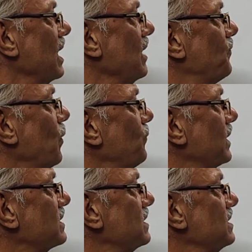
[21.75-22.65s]
f
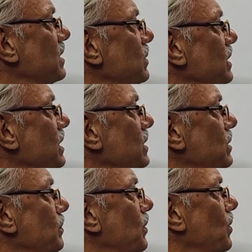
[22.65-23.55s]
of x is equal to e
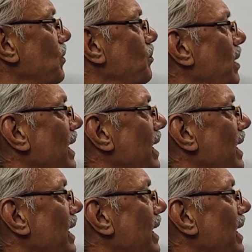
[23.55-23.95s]
to the power of